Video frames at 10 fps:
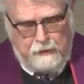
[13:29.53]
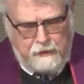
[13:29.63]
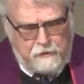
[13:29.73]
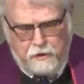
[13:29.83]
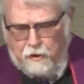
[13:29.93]

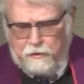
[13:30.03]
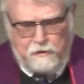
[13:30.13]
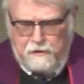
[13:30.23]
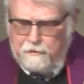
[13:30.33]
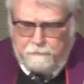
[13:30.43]
In
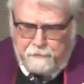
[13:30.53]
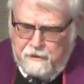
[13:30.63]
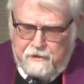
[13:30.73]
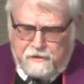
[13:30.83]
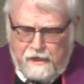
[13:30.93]
total and
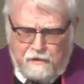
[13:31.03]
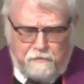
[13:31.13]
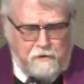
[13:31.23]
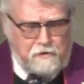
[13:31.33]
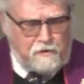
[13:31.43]
complete
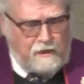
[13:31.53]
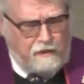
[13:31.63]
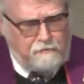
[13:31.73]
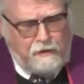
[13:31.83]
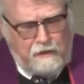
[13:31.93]
sacrificial
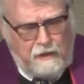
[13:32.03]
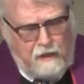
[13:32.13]
love,